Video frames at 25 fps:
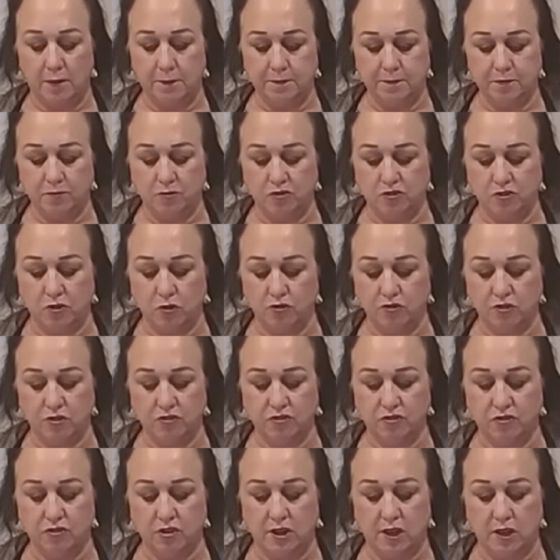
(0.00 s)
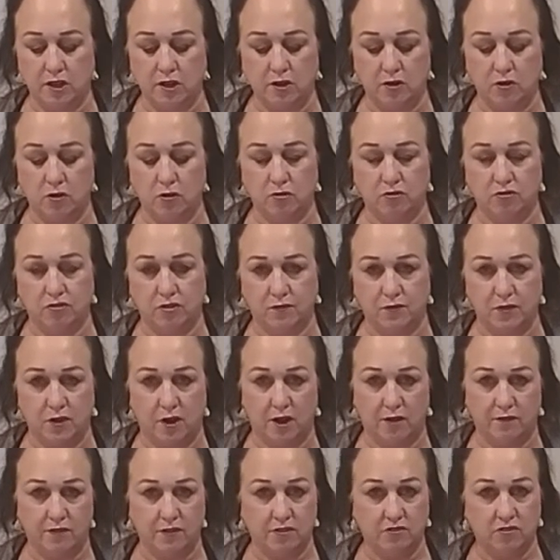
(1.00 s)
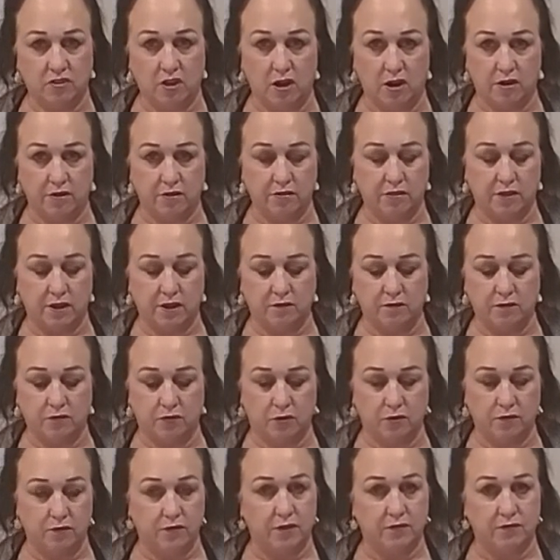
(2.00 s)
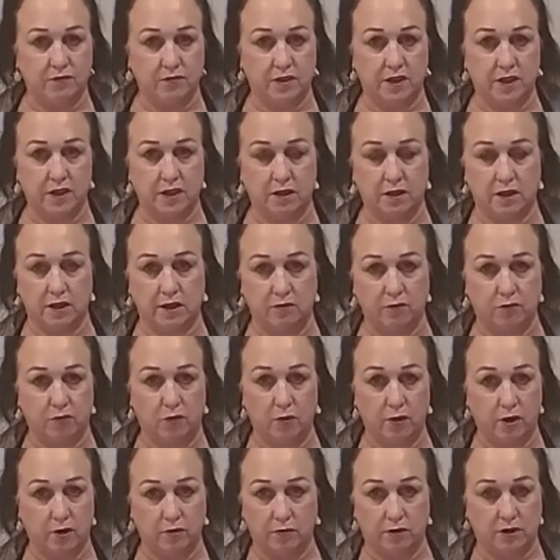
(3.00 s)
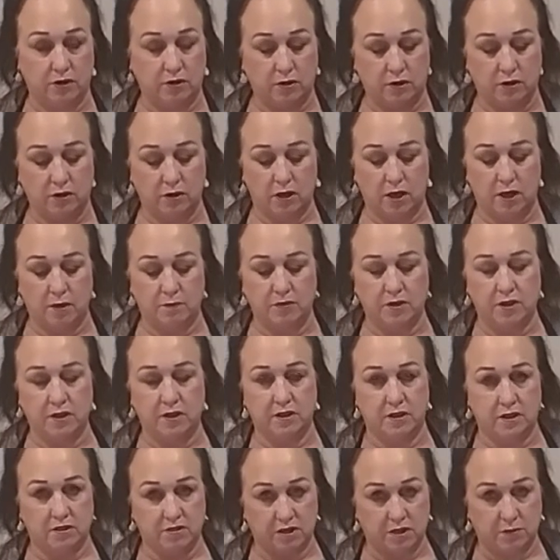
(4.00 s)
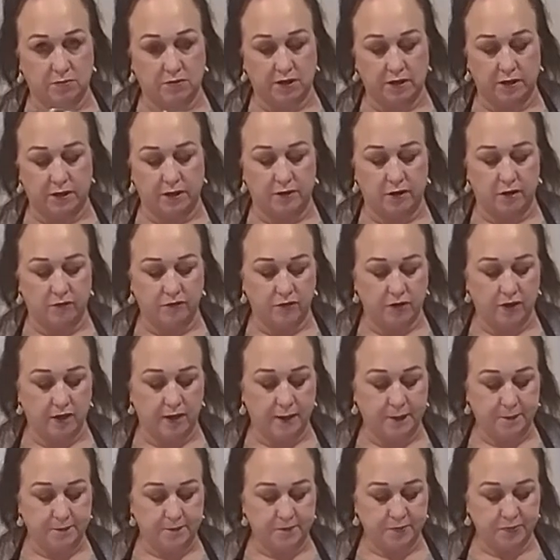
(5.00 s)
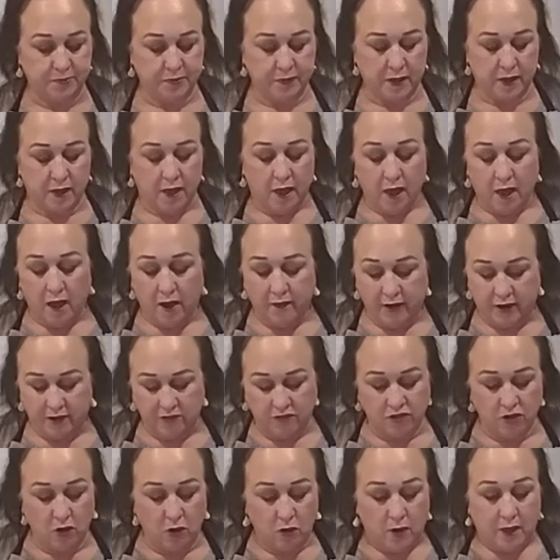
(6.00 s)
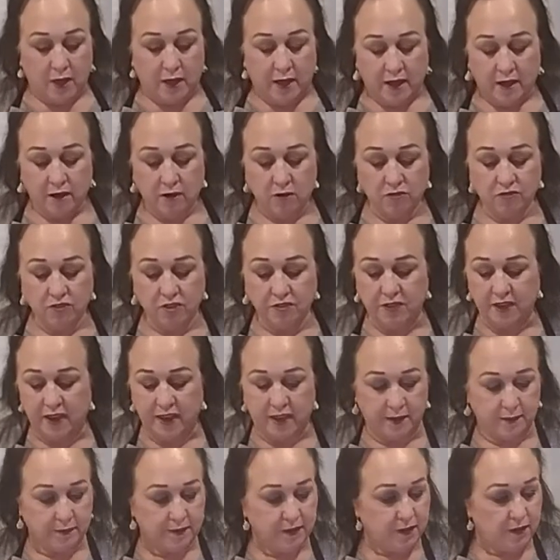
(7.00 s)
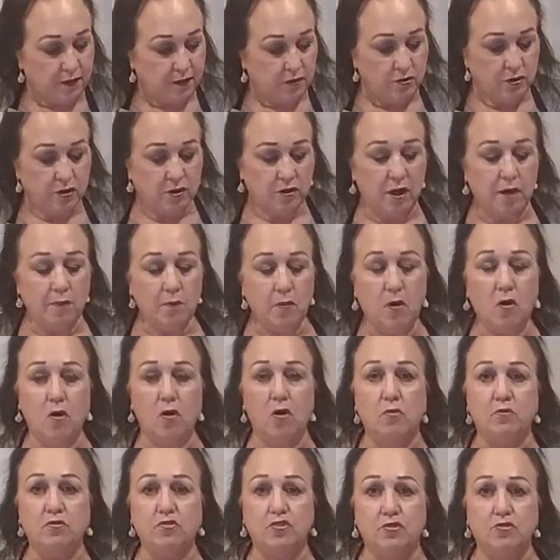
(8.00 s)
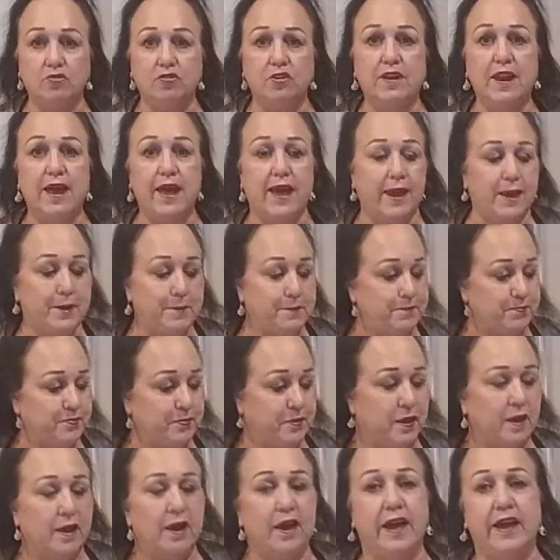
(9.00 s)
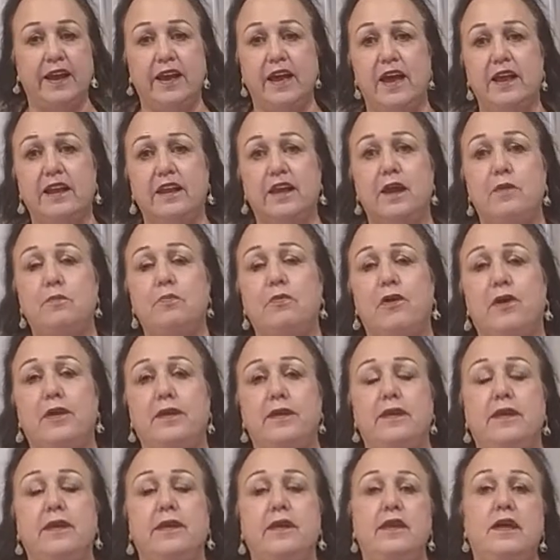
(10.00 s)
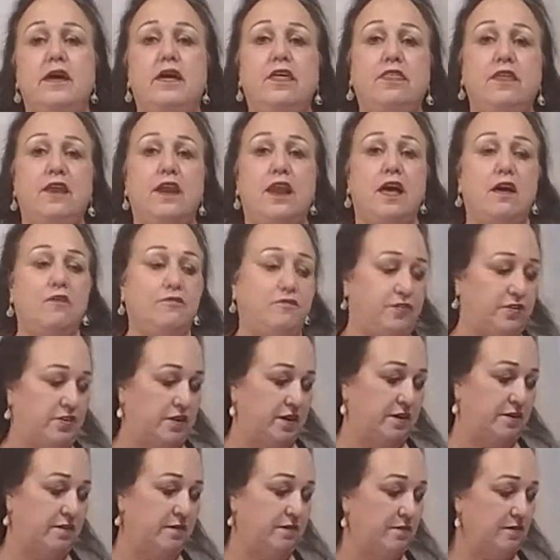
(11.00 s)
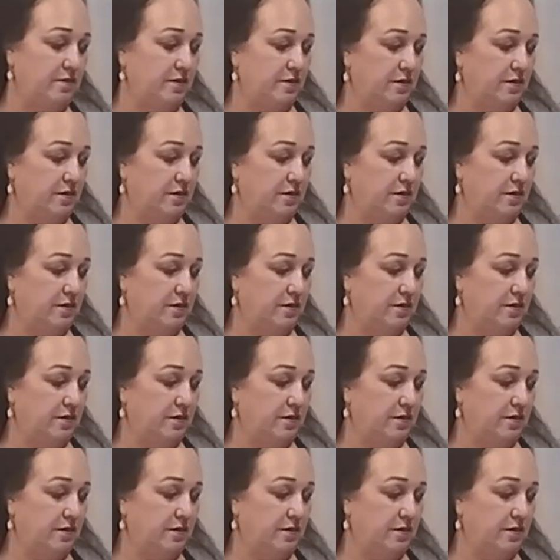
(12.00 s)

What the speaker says: So just to let you know, so if your oven's hotter than 450, like 400, you need to keep the lid off, okay? All right, so here's the thing. You come home, so tonight I brought nothing out for dinner.